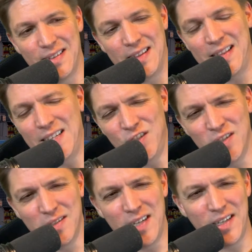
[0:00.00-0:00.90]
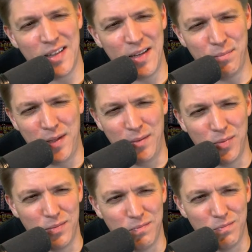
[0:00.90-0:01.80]
that just like let
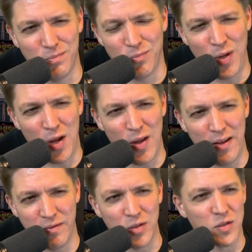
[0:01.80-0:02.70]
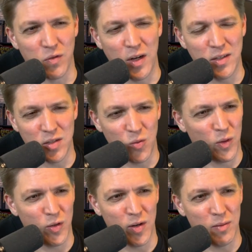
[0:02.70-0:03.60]
people, we all have those friends who
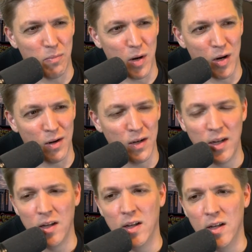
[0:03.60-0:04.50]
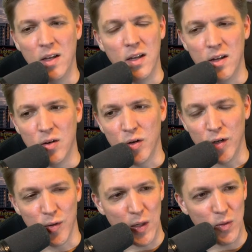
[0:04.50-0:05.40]
when you're at a bar or
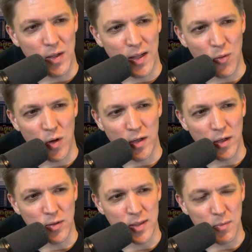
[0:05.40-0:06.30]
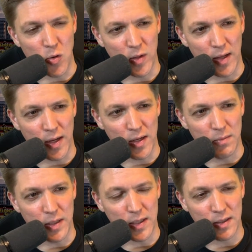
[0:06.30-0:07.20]
you're out and they want to go smoke, they end
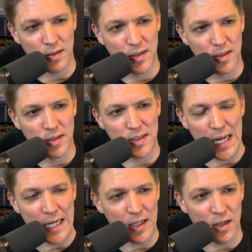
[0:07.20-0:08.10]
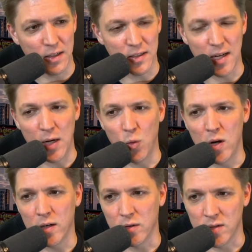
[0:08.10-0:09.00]
up like standing on the
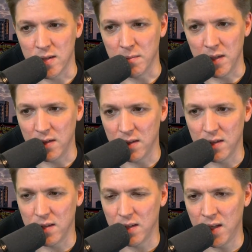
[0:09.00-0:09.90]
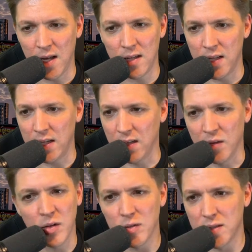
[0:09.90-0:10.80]
sidewalk or something. Yeah, like
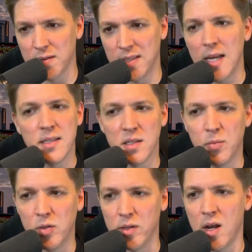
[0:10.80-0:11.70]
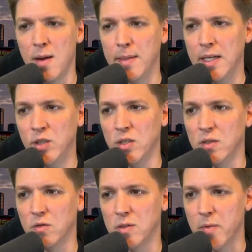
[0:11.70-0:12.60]
there's sensible
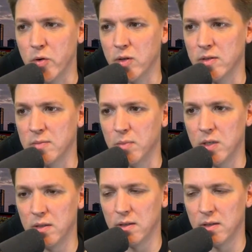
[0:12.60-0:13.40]
accommodations for smokers, but